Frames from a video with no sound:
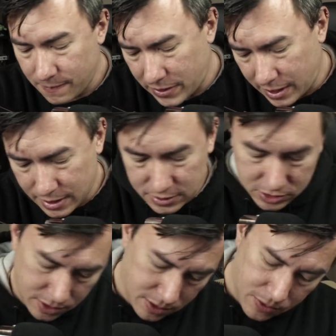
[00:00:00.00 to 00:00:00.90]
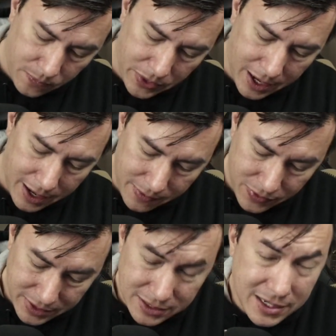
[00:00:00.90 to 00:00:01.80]
And so
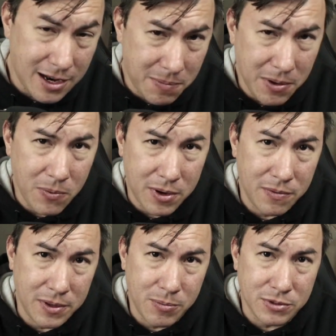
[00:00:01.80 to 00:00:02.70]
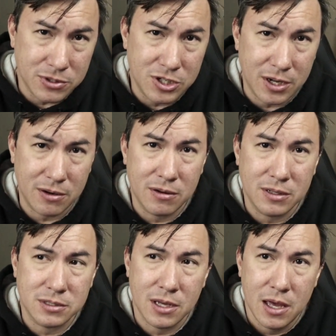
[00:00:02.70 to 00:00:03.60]
this has got to be one of the most
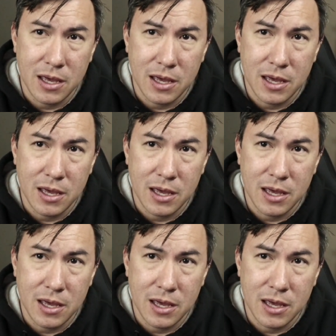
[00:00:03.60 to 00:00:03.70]
generous